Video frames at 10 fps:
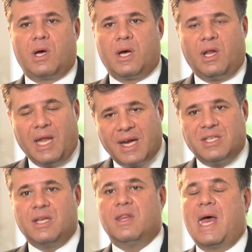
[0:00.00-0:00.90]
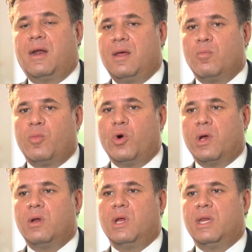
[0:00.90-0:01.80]
collecting that
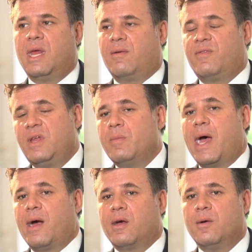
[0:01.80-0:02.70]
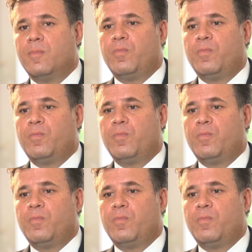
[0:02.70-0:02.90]
input and that feedback